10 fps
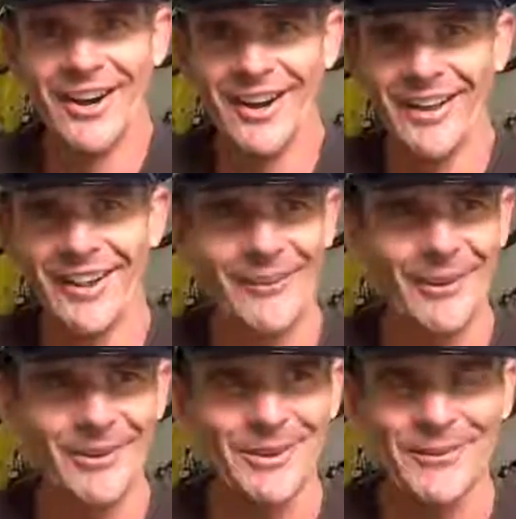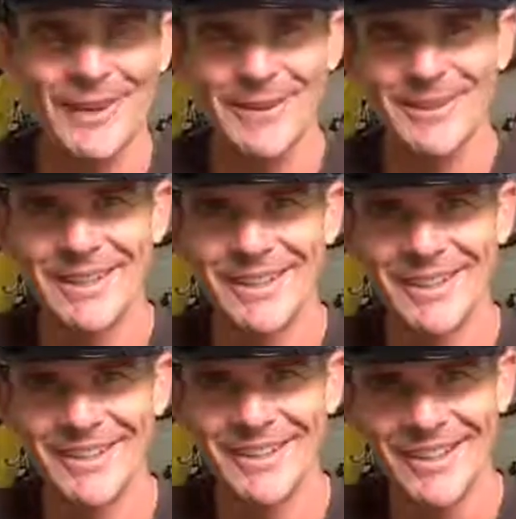what the fuck were you
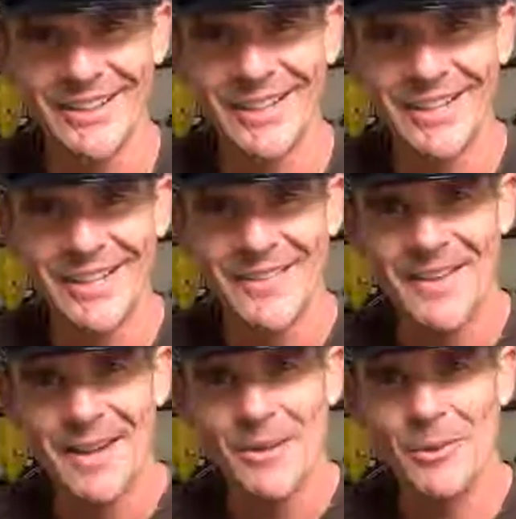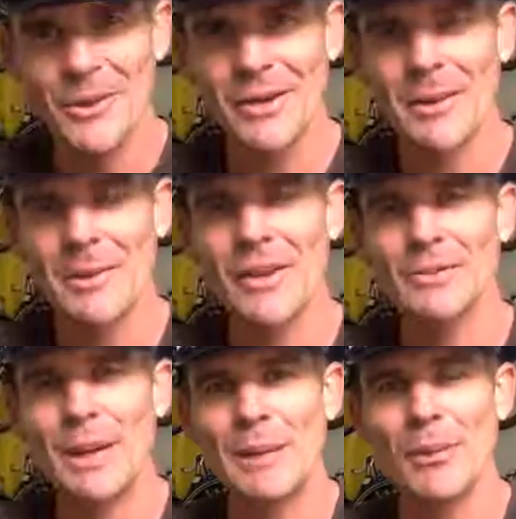going to do? Were you going to be one of
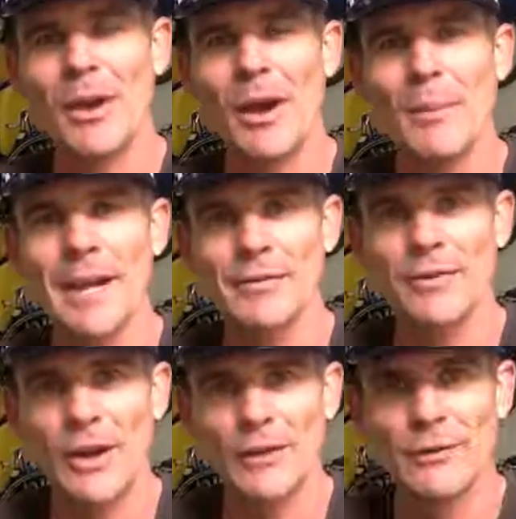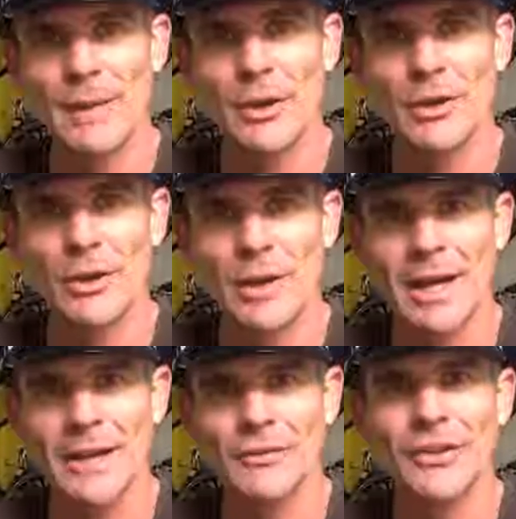those people that i make fun of at my
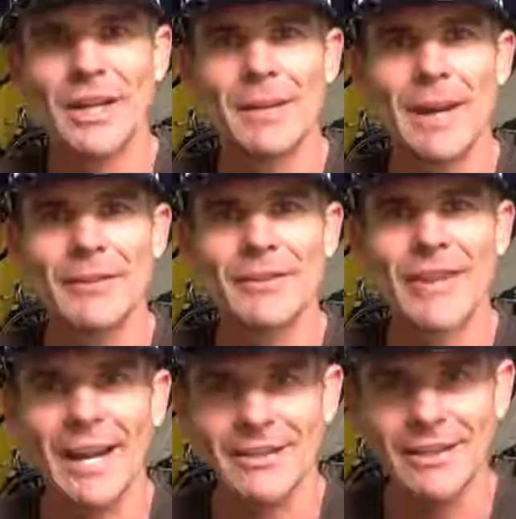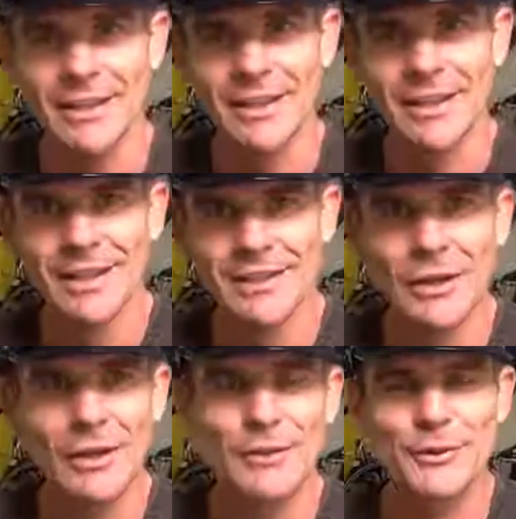Q&A for sitting in the back of a taxi to
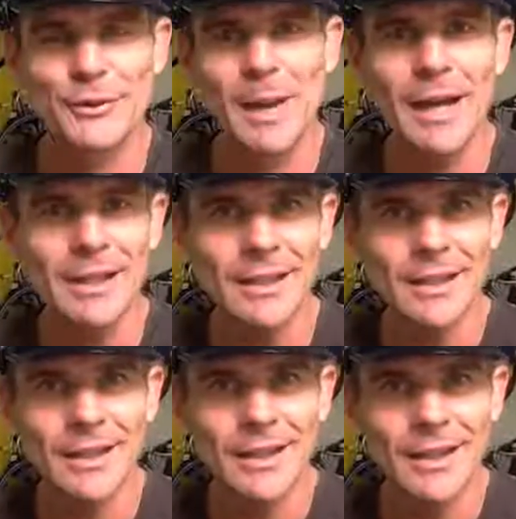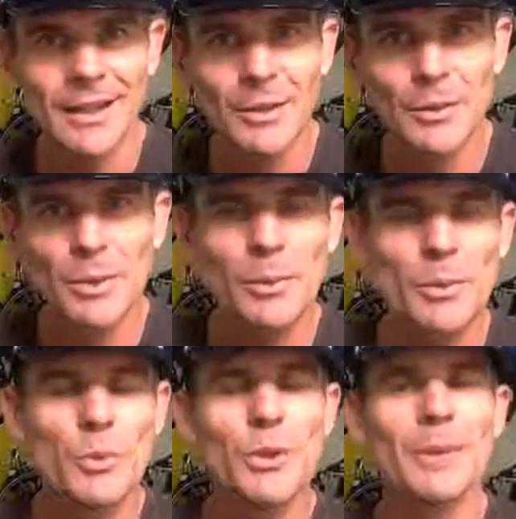go to the fruit market? We,
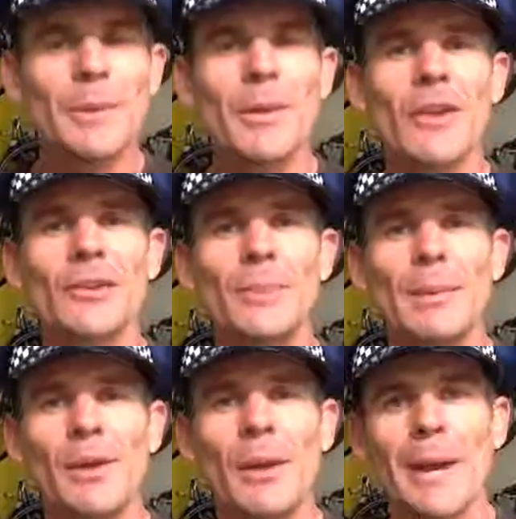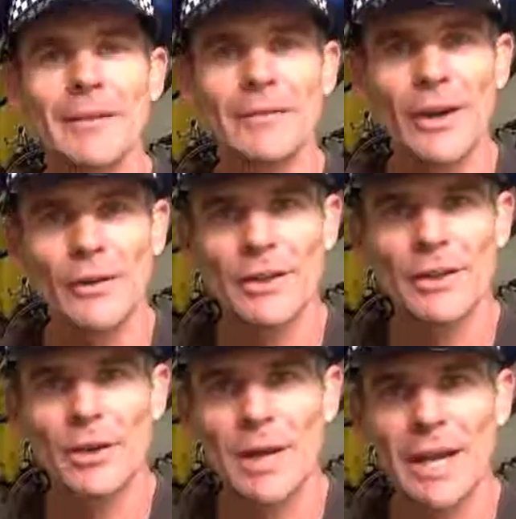we're going to be one of those people that make fun of at the
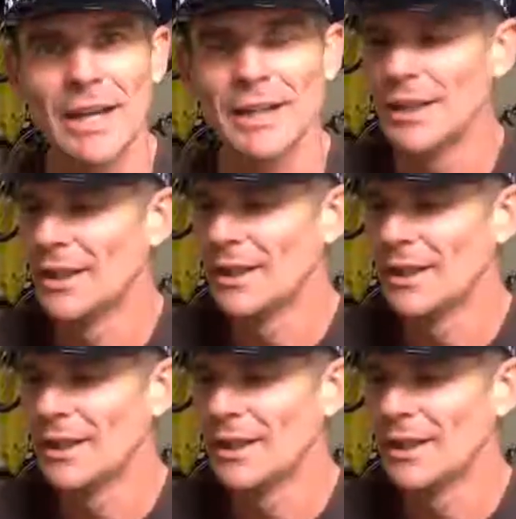Q&A